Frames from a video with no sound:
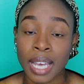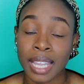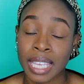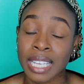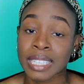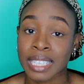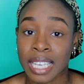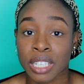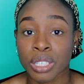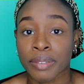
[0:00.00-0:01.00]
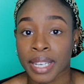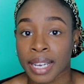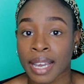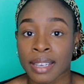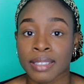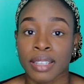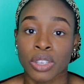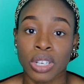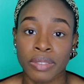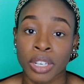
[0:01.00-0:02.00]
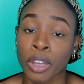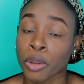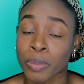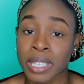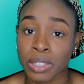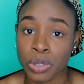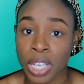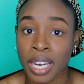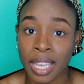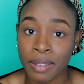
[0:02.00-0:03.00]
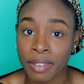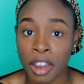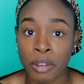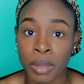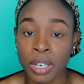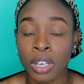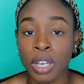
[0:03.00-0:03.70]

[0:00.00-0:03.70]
I think it's key to realize that you live in an obesogenic environment,